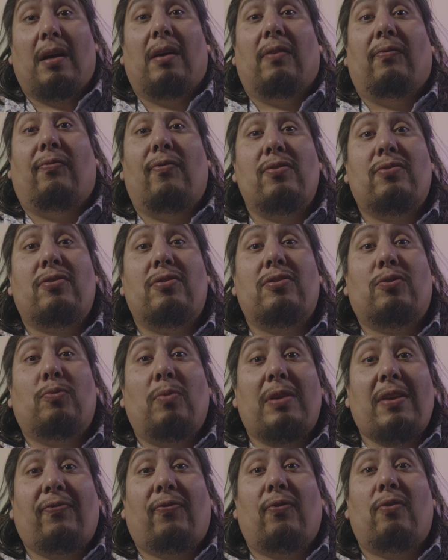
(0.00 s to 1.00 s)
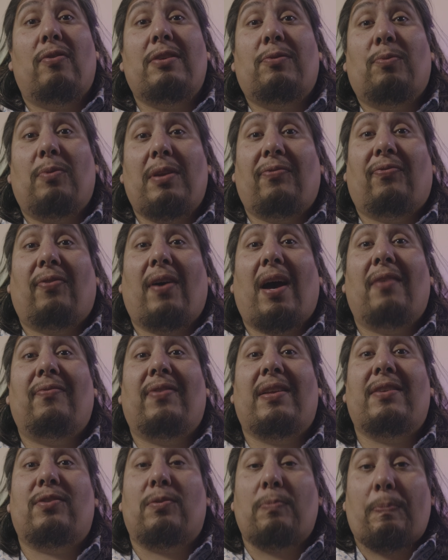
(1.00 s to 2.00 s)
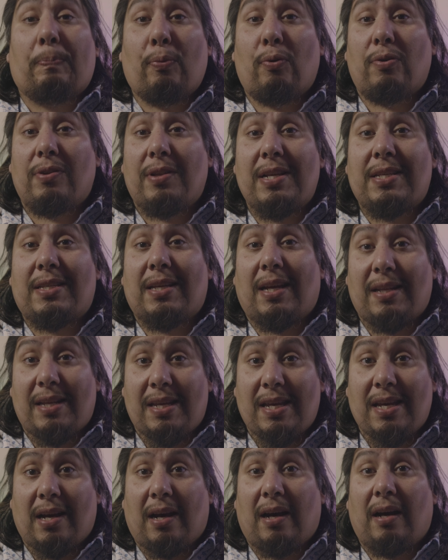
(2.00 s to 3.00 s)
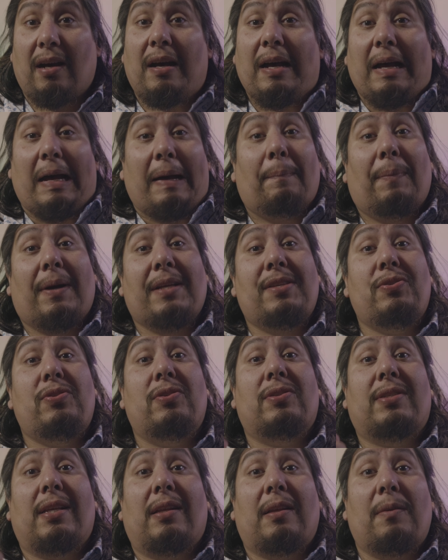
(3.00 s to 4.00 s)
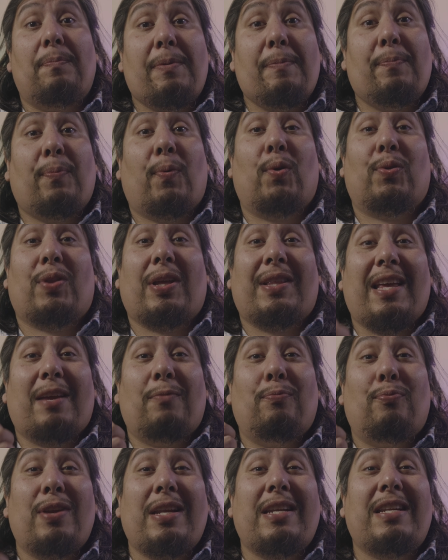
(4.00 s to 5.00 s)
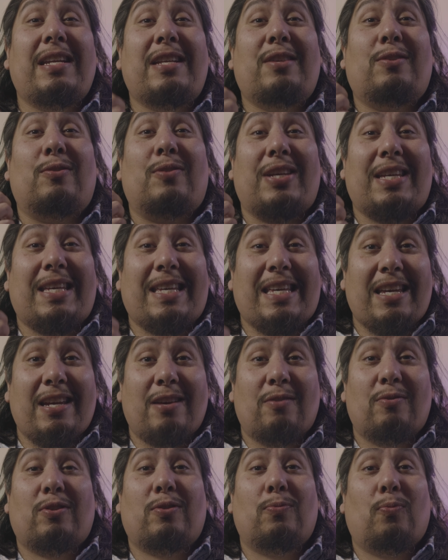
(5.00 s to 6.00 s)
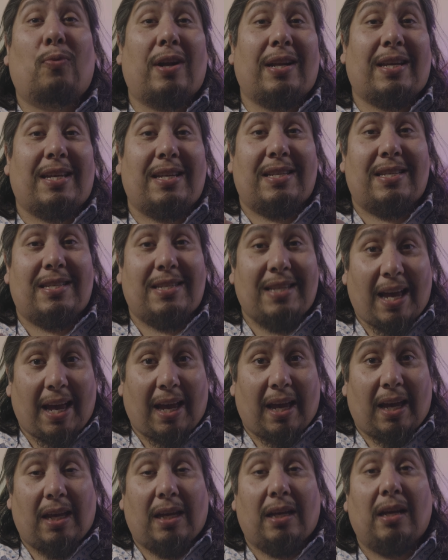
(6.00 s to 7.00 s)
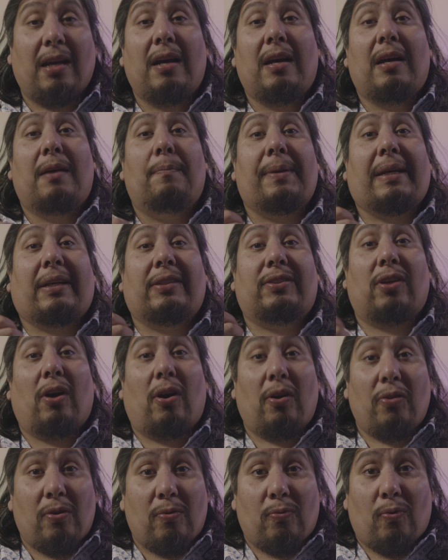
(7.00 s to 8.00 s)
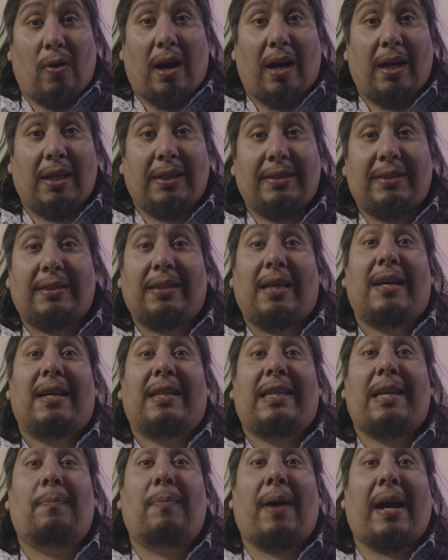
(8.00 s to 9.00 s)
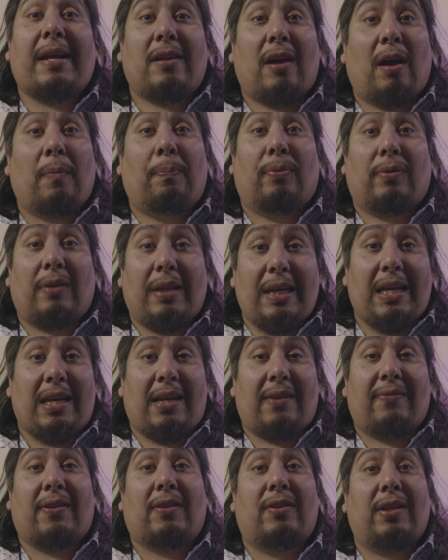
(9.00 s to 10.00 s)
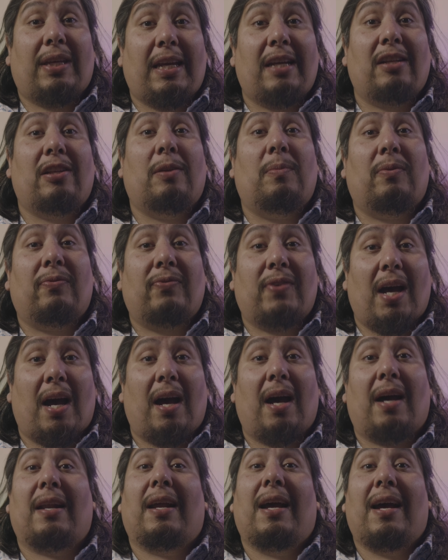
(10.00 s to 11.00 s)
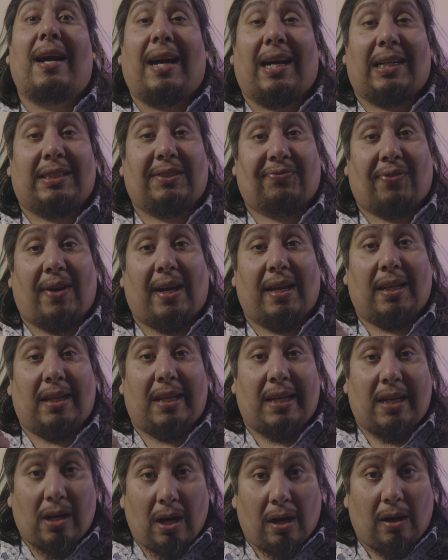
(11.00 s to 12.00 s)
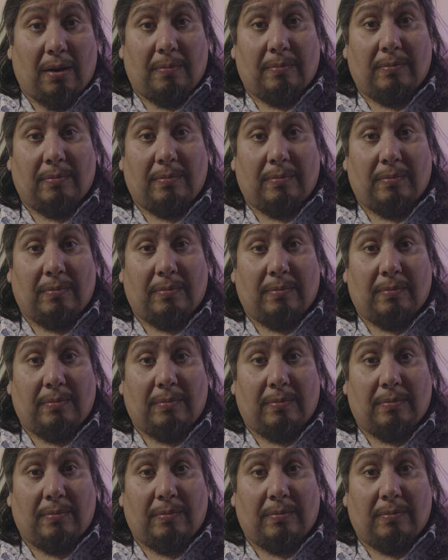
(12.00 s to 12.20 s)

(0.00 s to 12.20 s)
Verses 24 and 25 then support this idea by Jesus telling people that they really need to hear to what he's saying, because otherwise they might not believe that the kingdom of God has finally come.